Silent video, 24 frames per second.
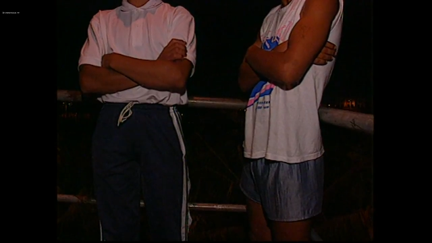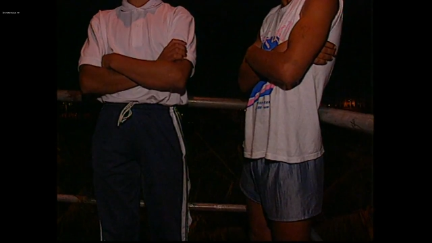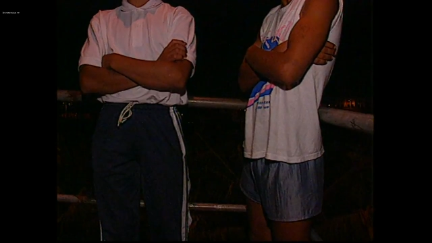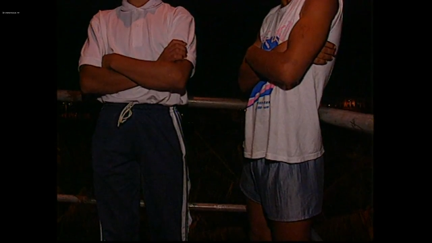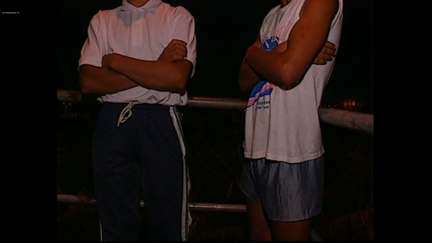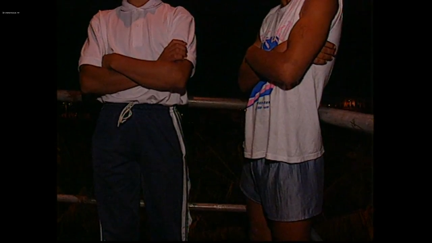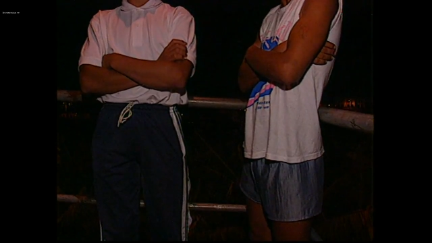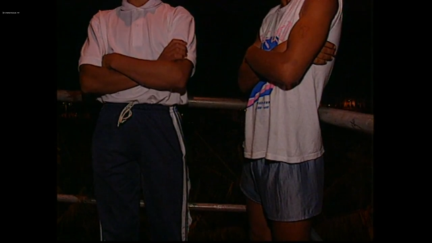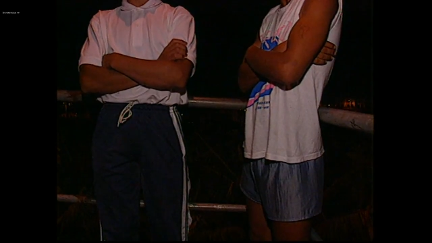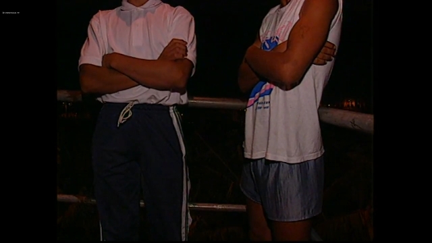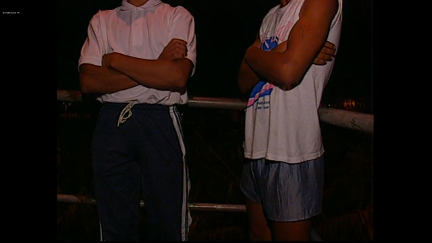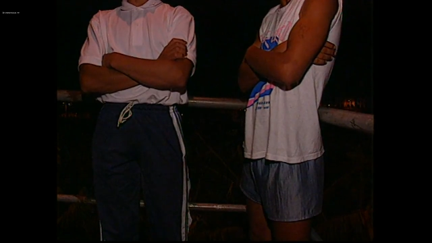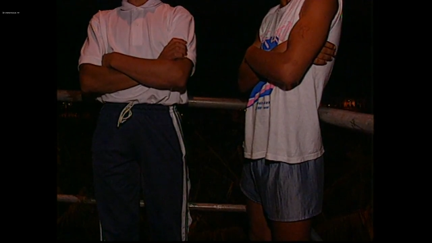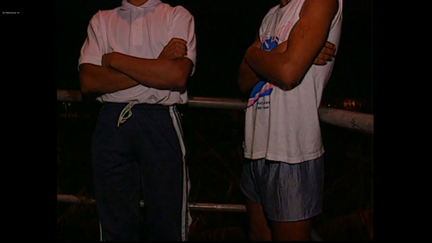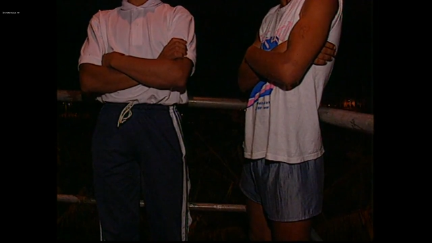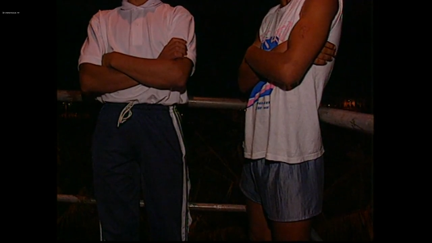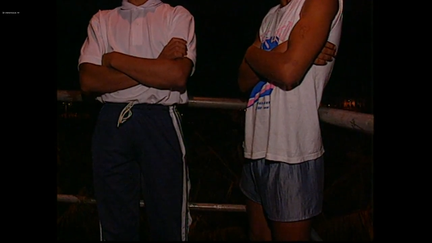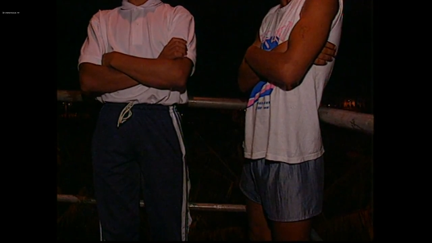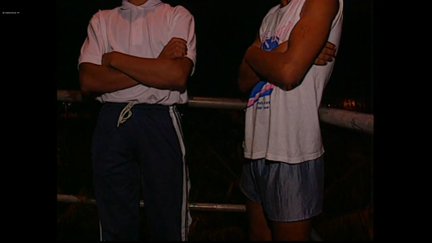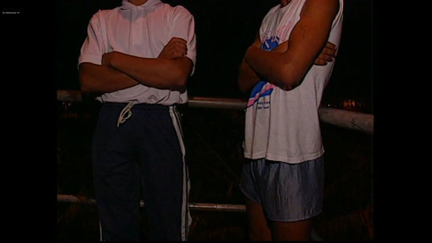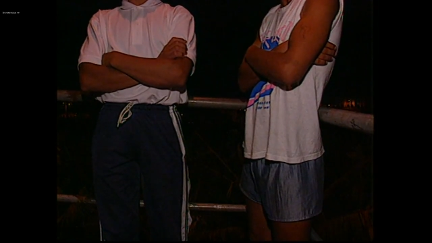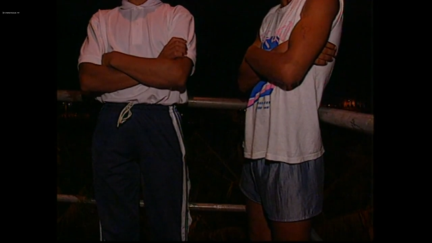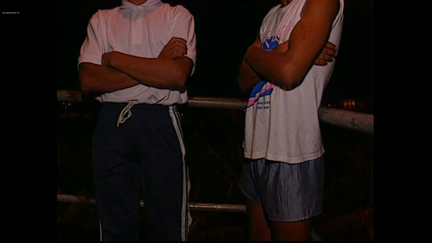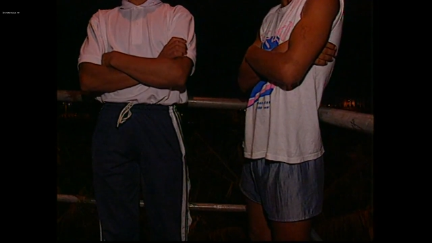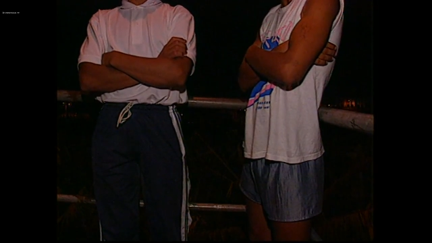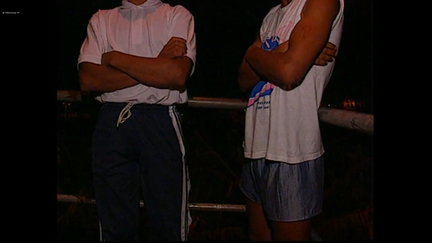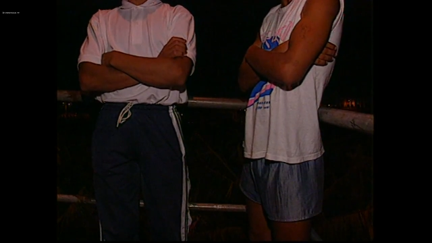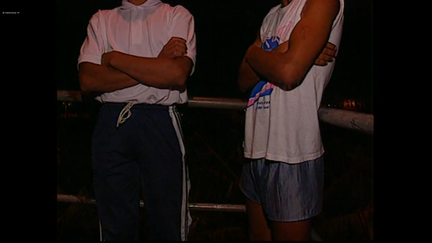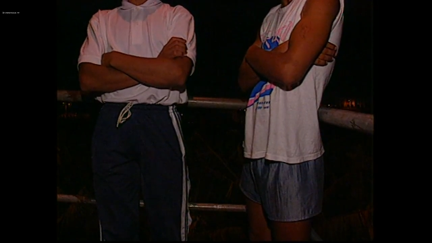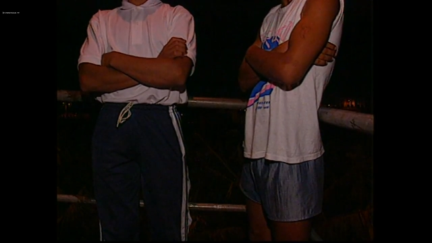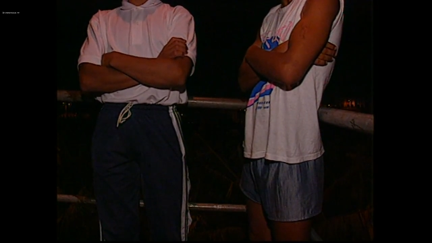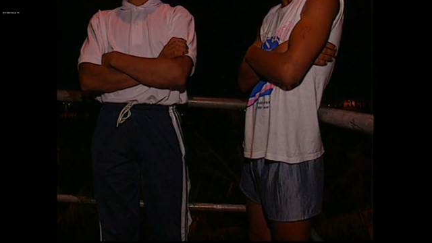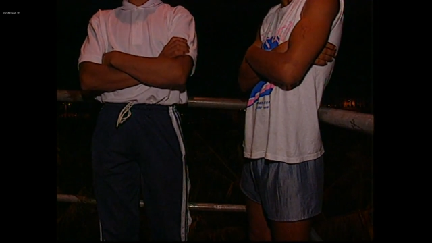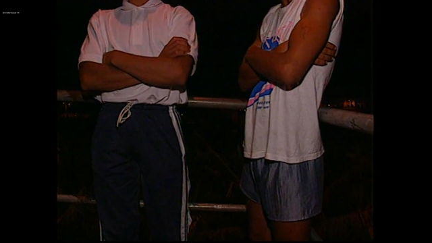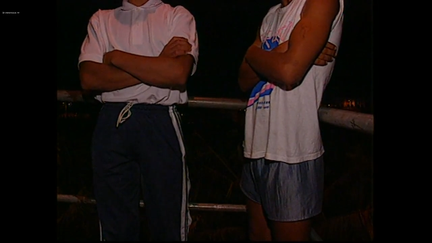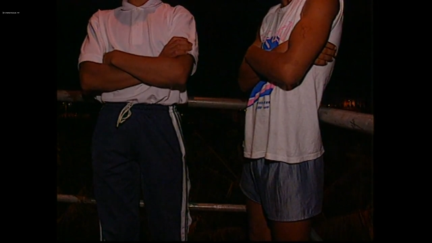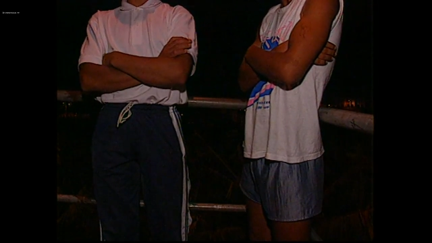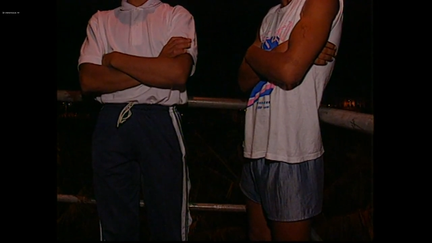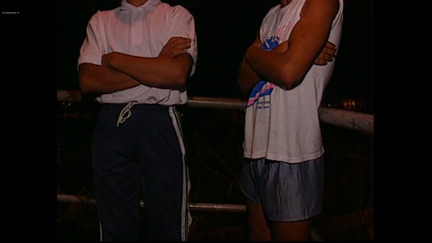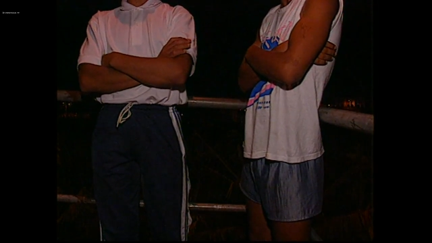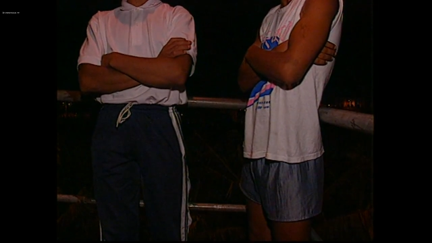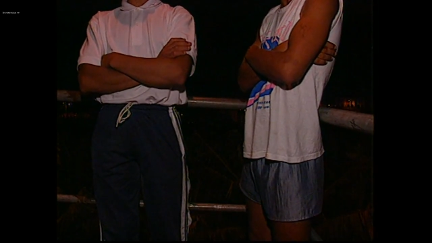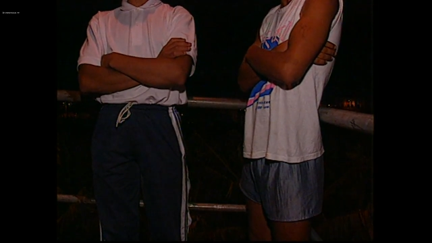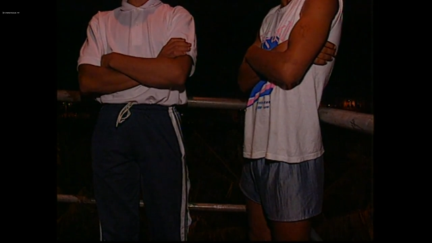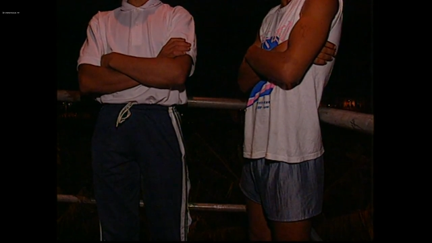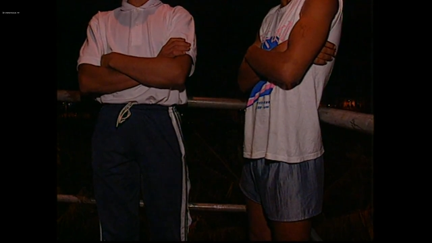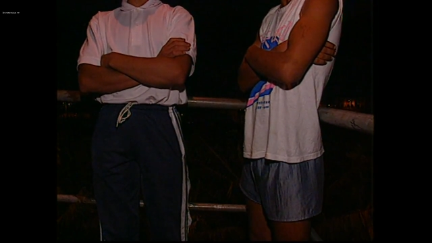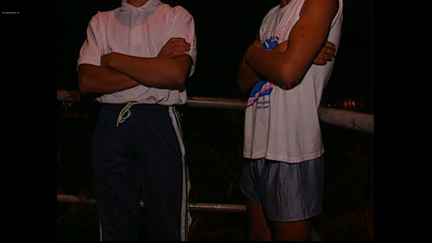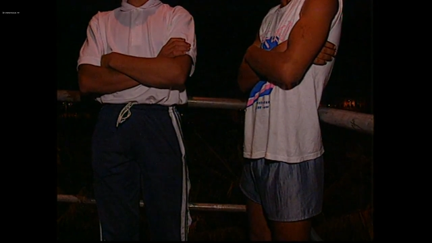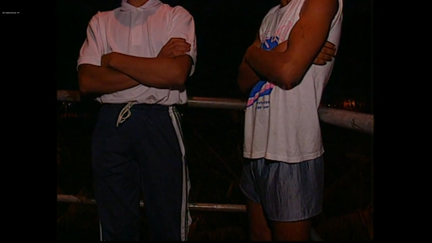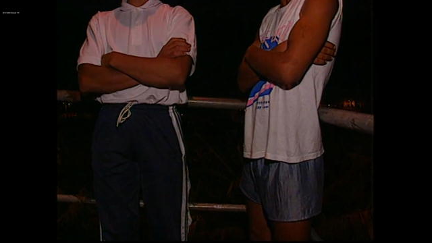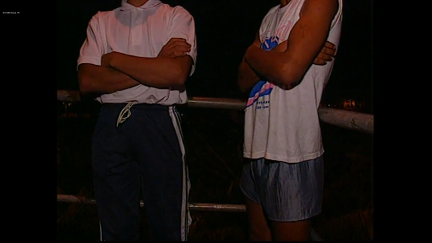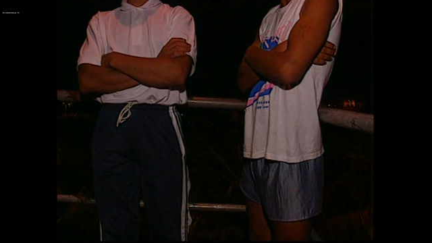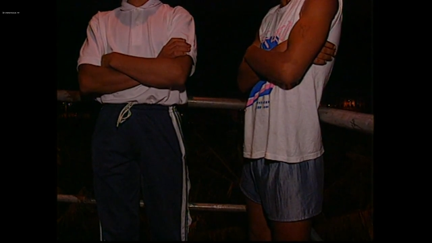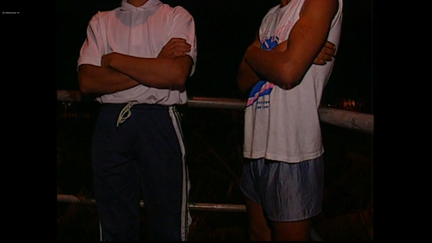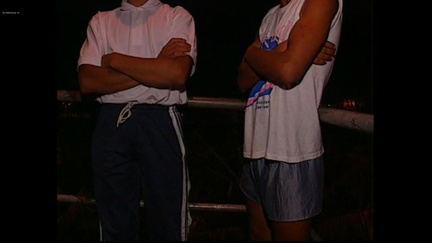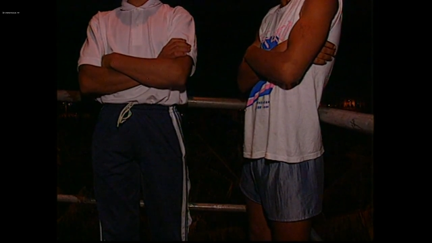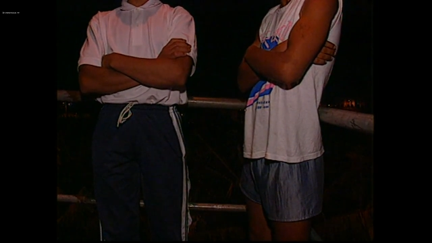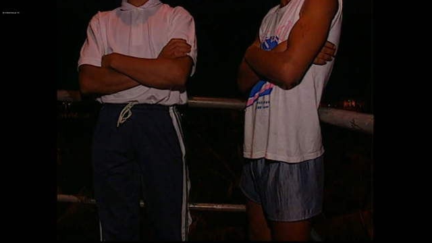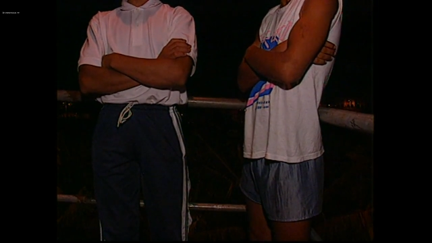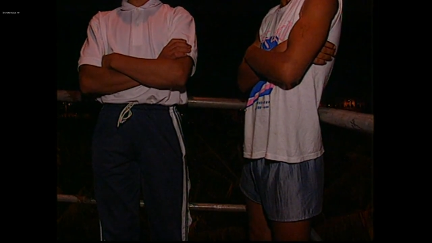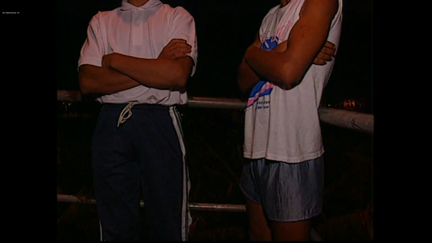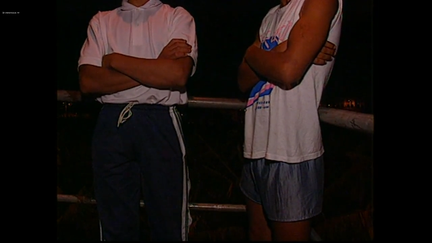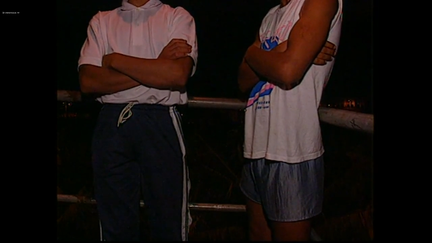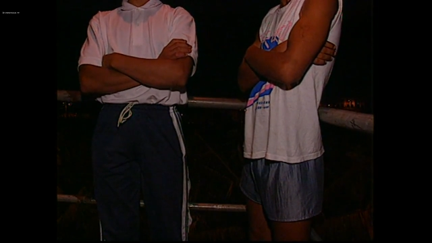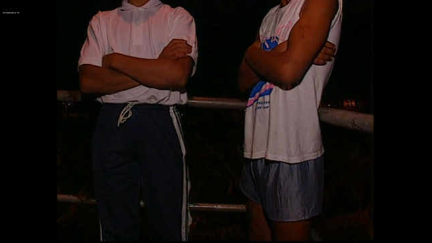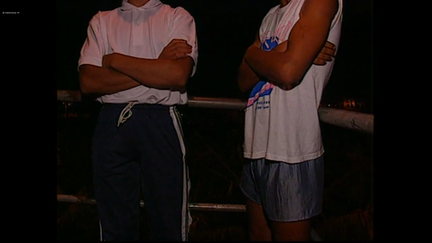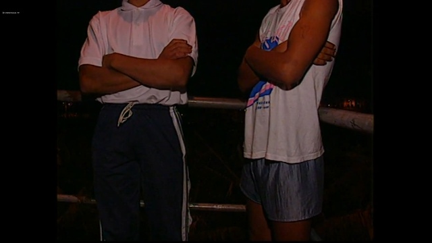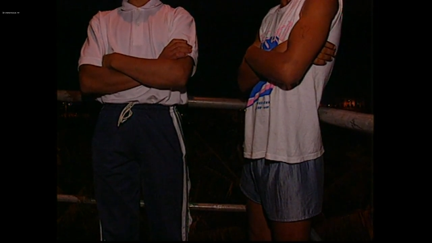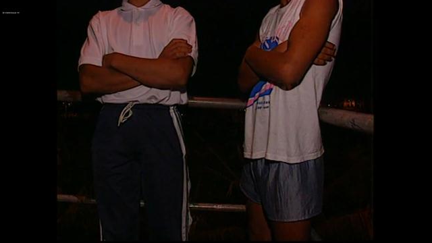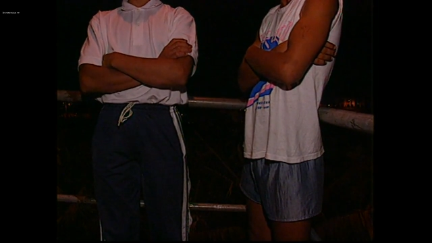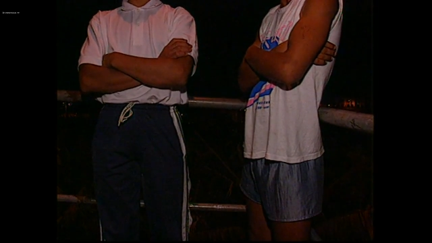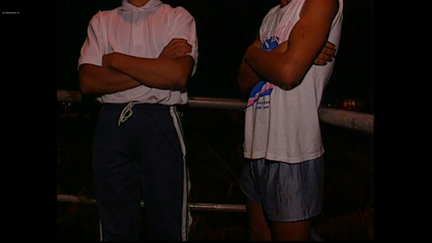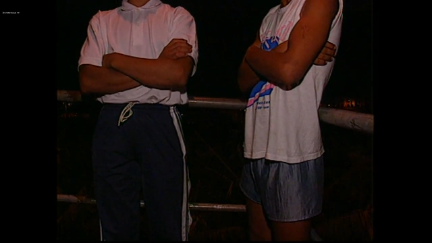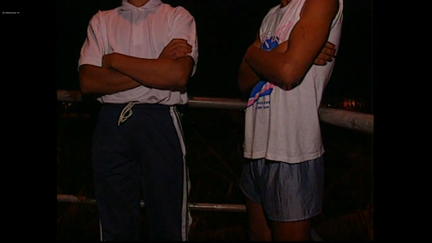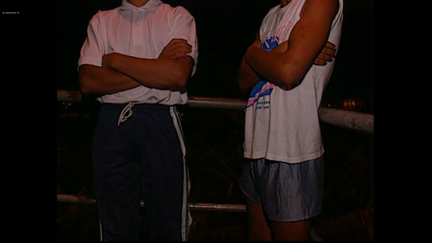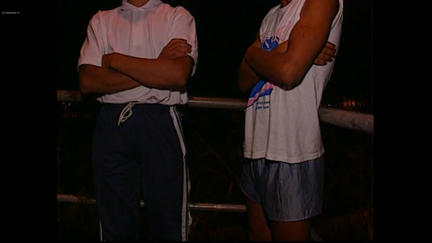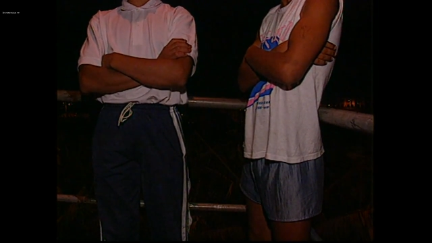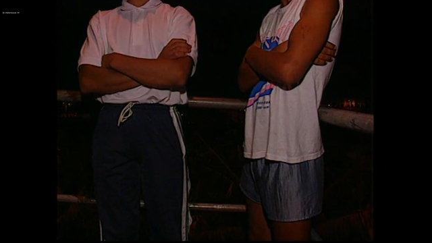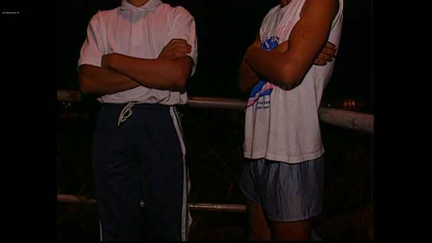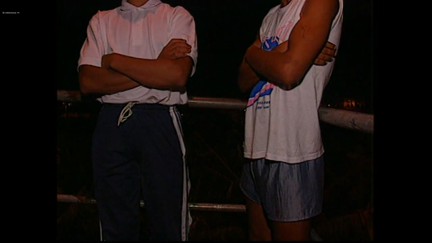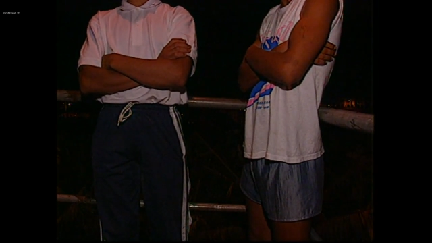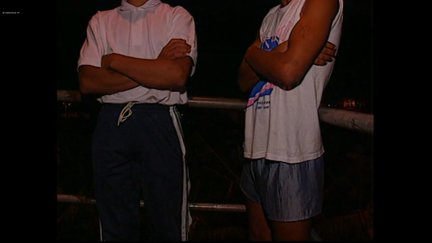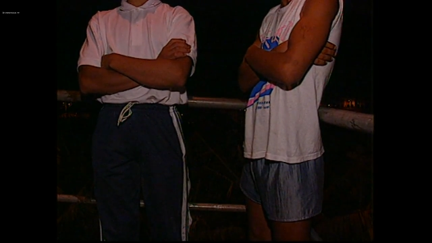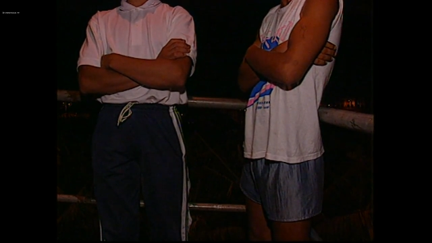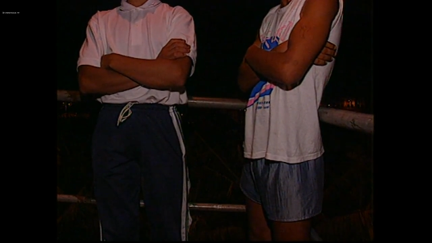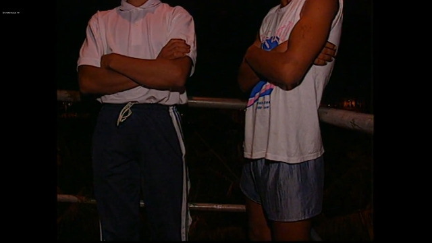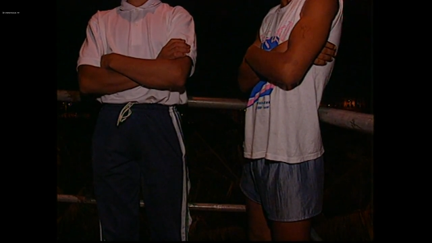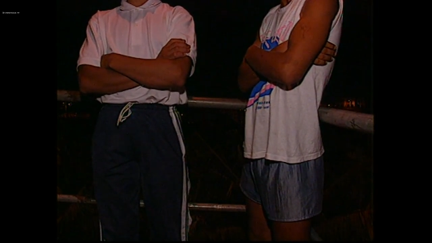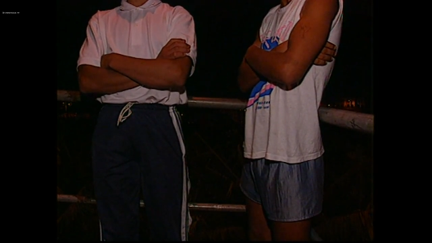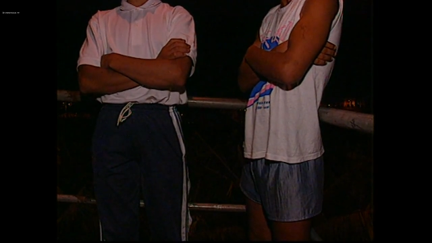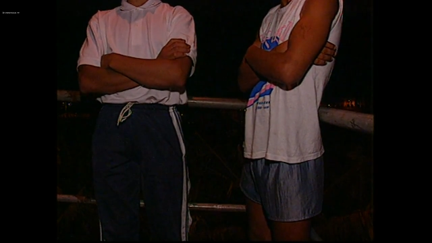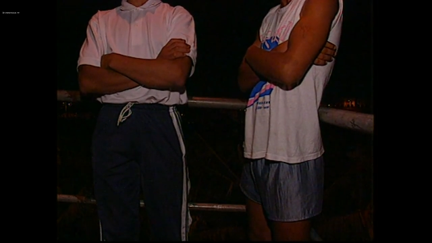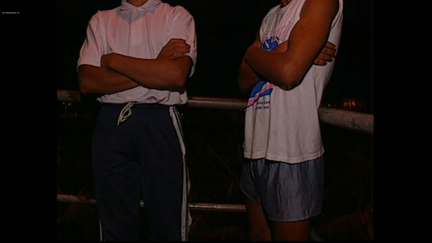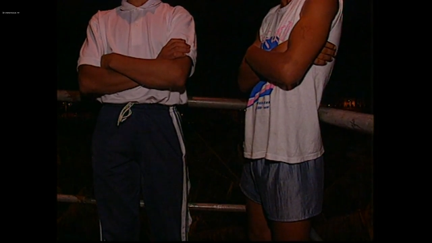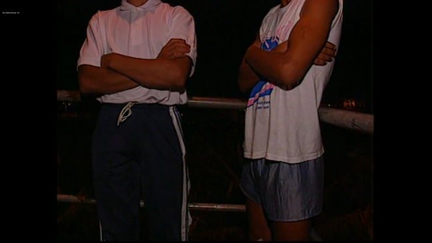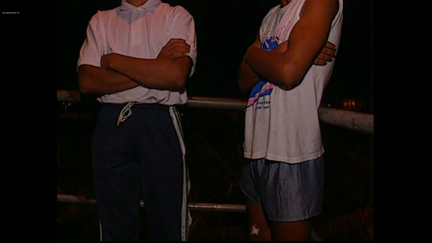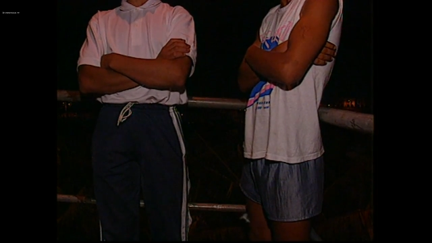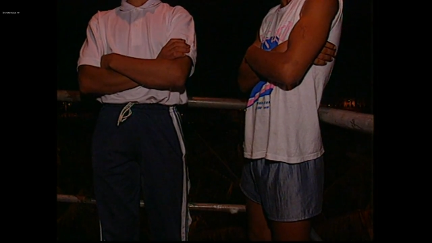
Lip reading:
Nobody's mouth can be seen.